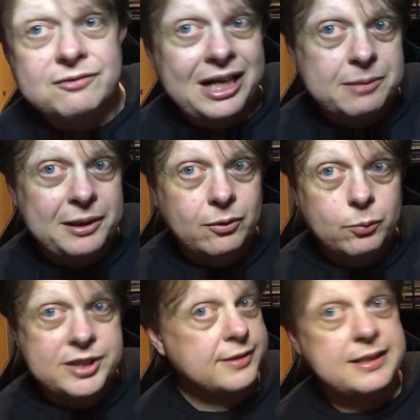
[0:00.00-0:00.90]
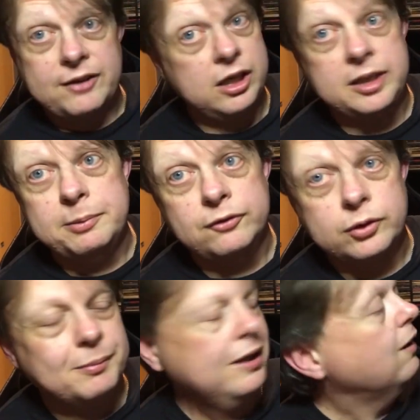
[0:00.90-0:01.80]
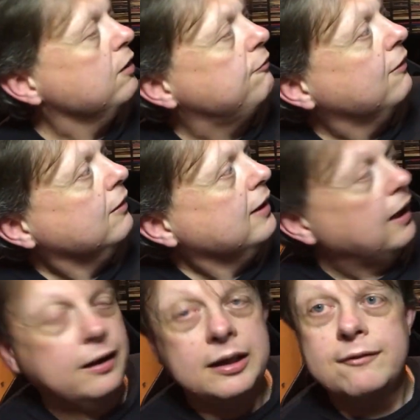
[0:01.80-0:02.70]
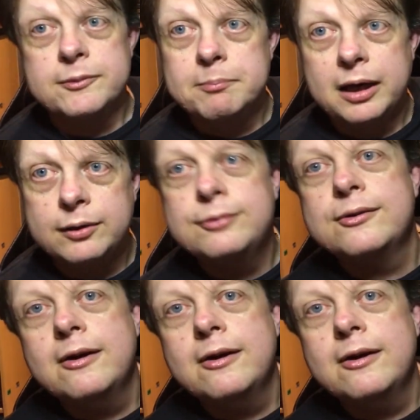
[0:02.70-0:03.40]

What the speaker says: Vanderbilt, which I'd never heard before in my life. And I loved them both.